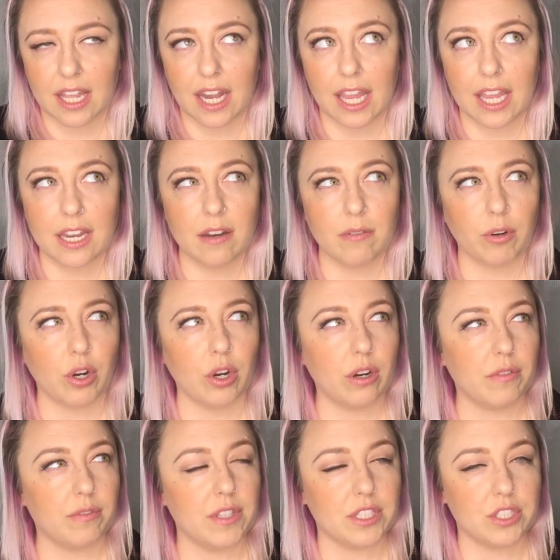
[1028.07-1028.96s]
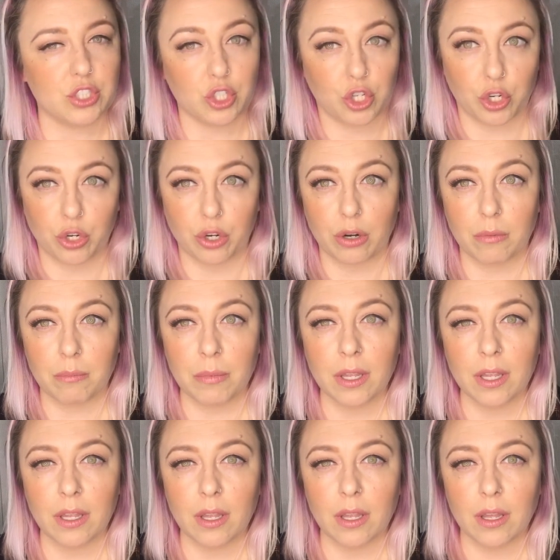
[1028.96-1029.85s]
And I had never heard of this
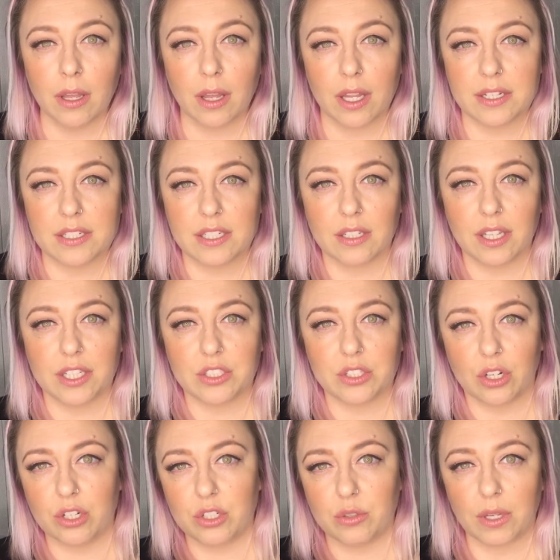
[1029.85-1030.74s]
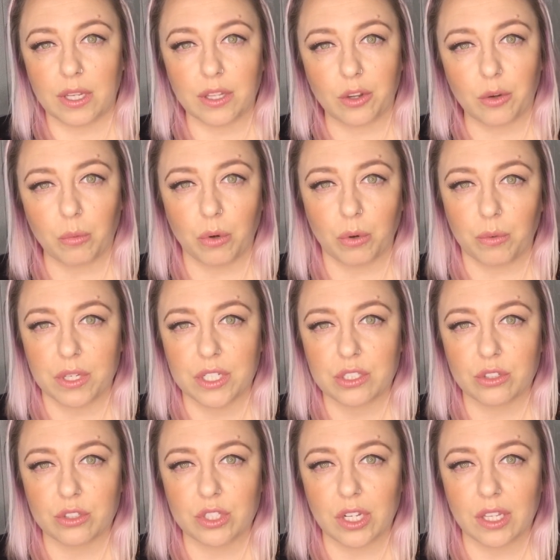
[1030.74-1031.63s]
term until I started doing a little more
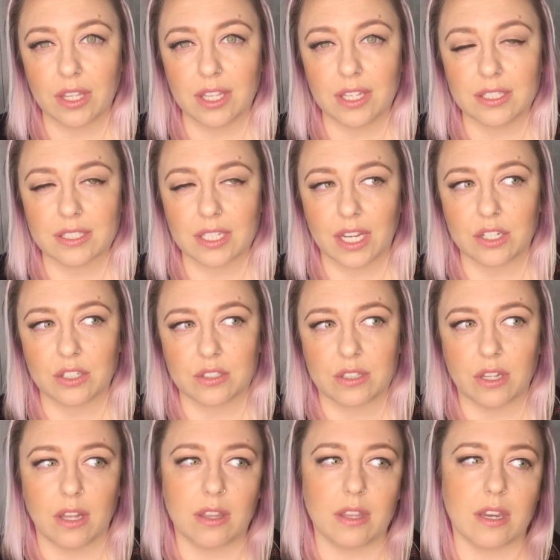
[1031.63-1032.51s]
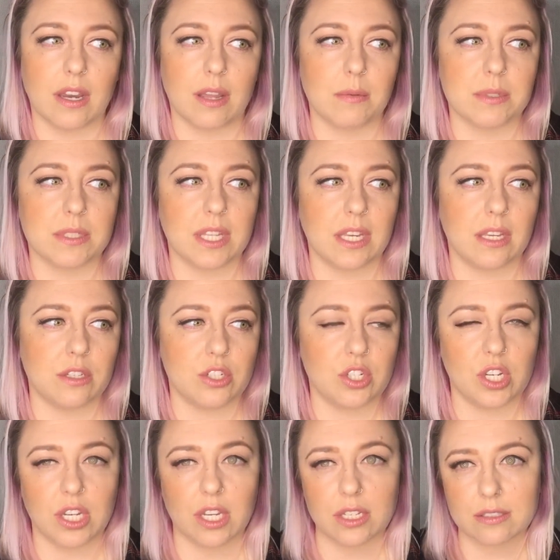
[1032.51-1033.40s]
research on this. I just thought that I was like a
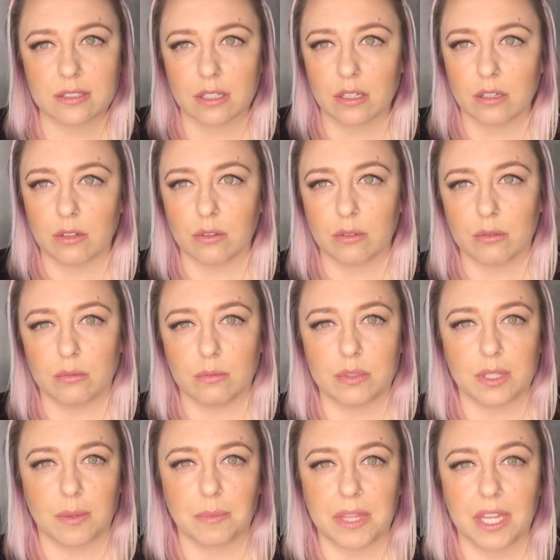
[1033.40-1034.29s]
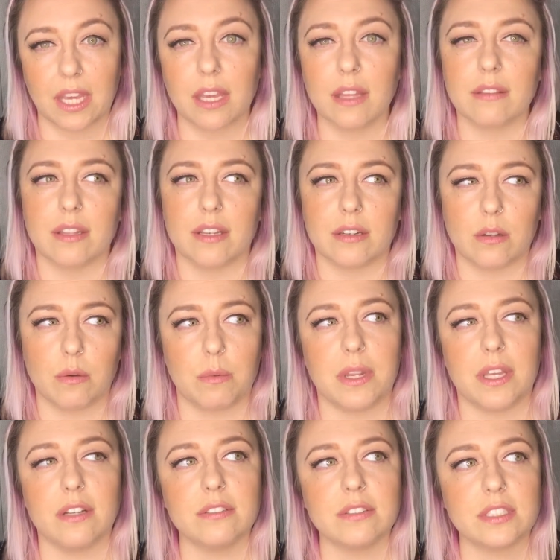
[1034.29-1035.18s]
genius and knew something that
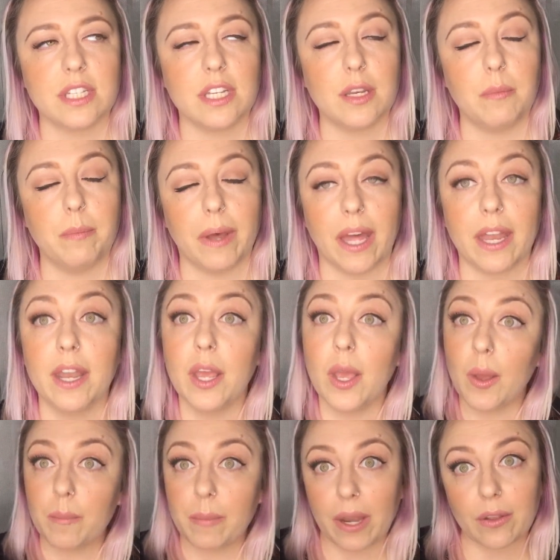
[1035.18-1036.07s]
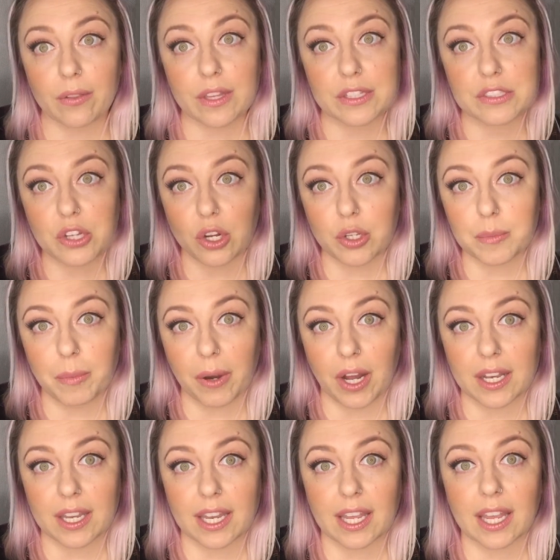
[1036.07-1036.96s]
nobody else did, but apparently it's called
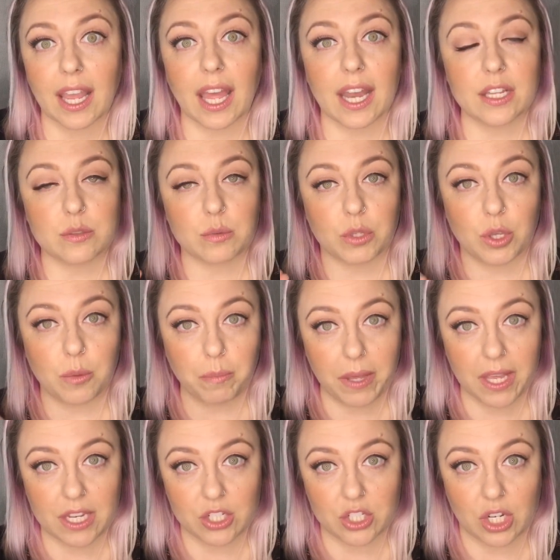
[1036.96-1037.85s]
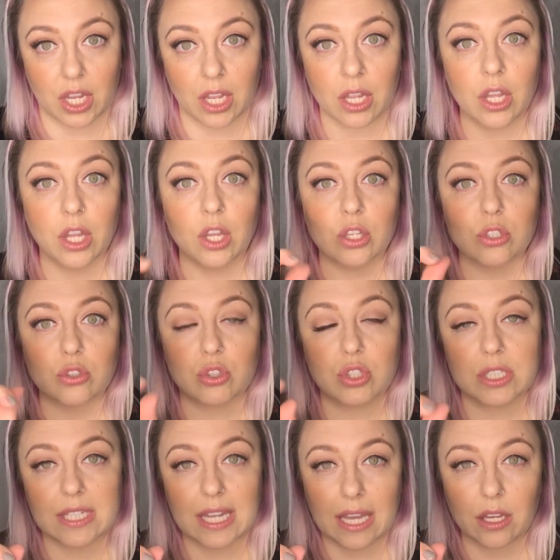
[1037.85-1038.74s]
bonding, and it's when you pinch it. So
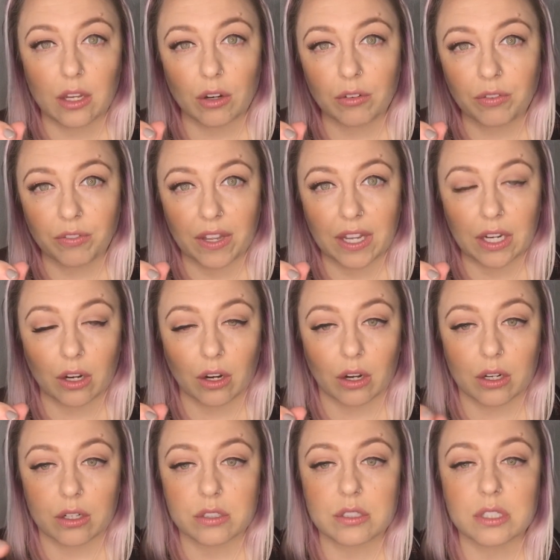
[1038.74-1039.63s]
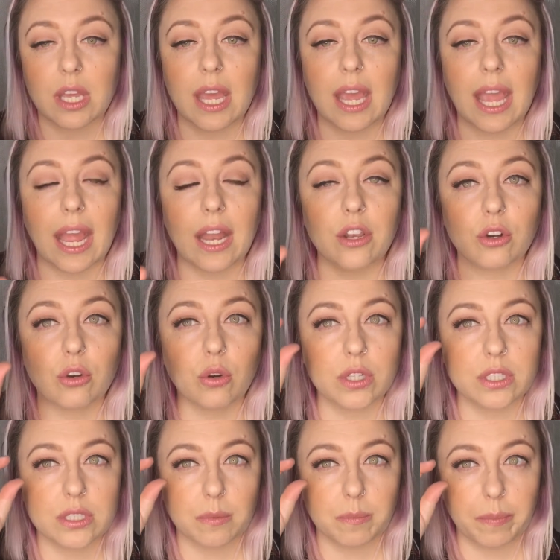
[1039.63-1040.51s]
just take your fingers and you're
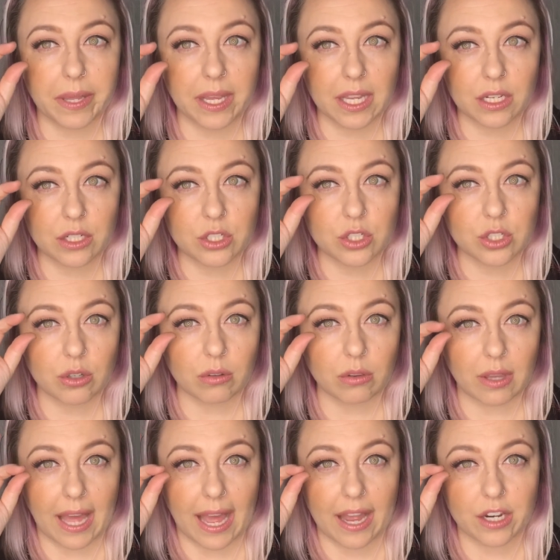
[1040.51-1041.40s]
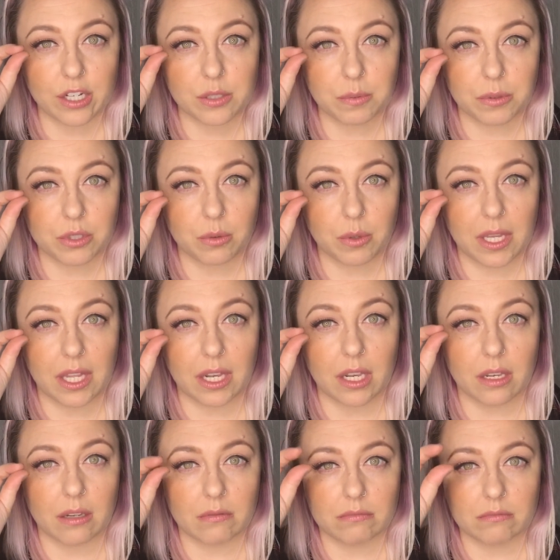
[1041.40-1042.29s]
going to pinch your lash
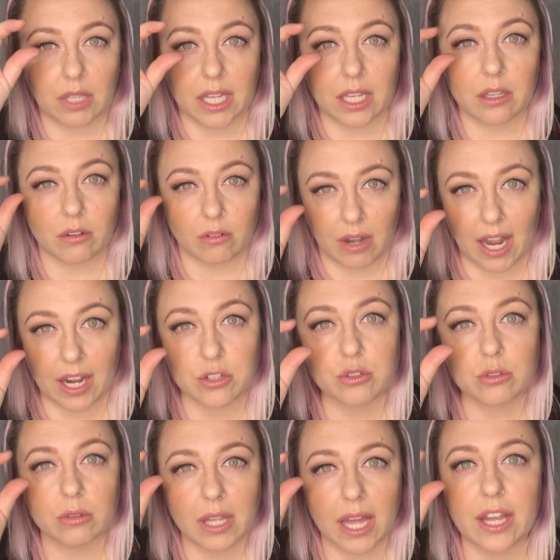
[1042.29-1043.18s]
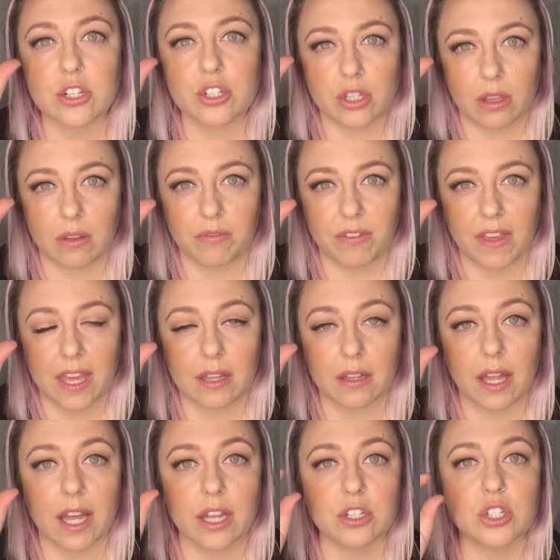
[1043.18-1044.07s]
between like your natural lash and the fake
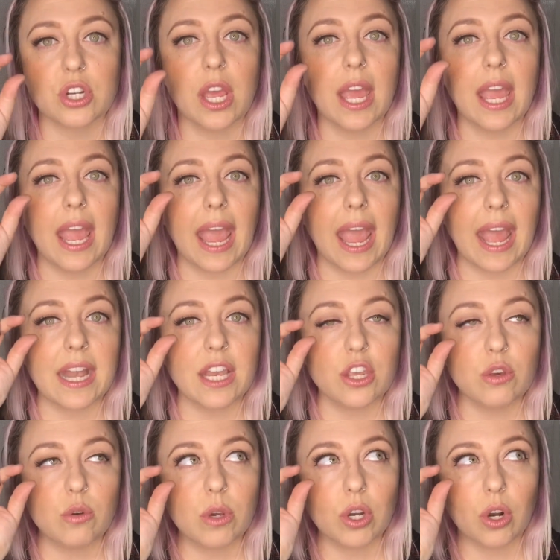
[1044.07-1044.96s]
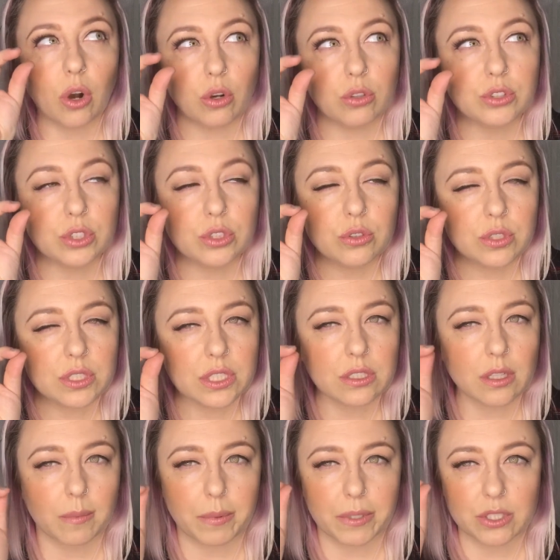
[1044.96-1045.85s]
lash. And you can also use
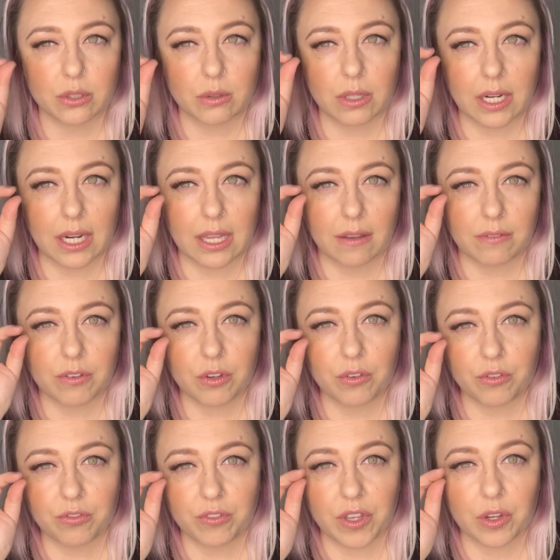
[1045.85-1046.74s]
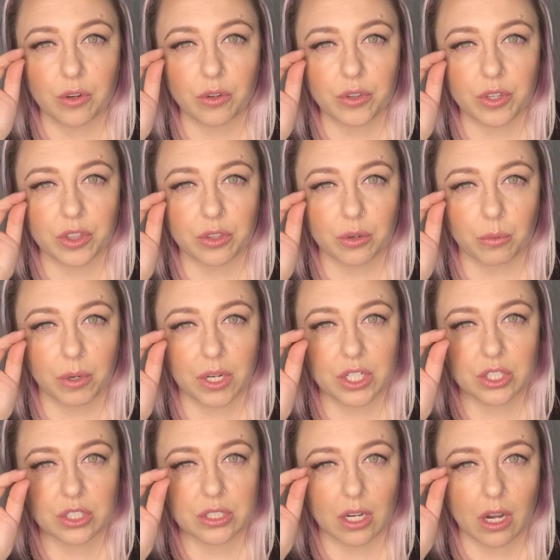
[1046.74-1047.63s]
this opportunity if you feel that the
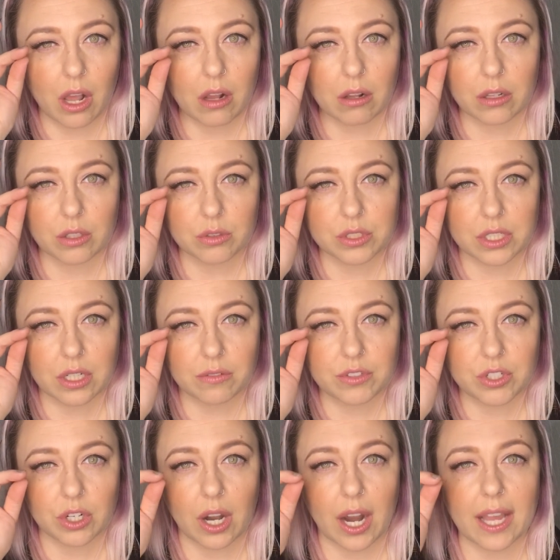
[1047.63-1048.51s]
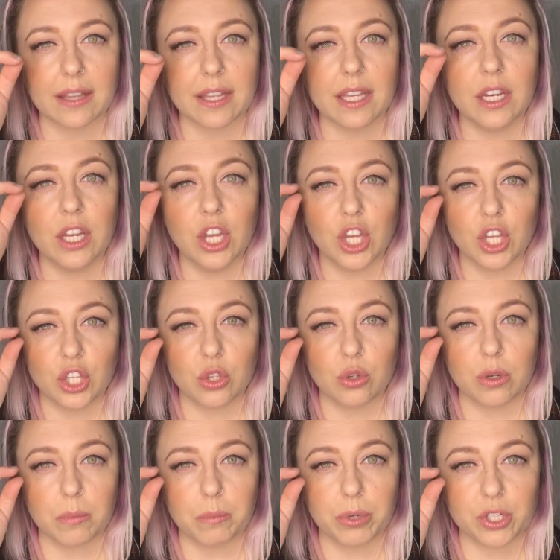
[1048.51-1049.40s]
ridge is not close enough to your eyelid,
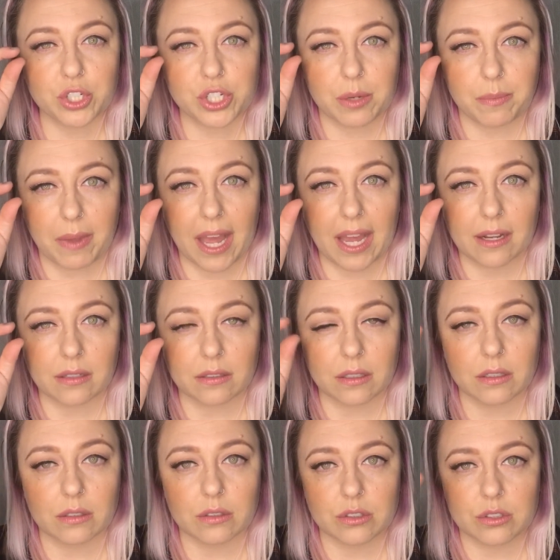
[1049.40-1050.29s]
you can push it back a little.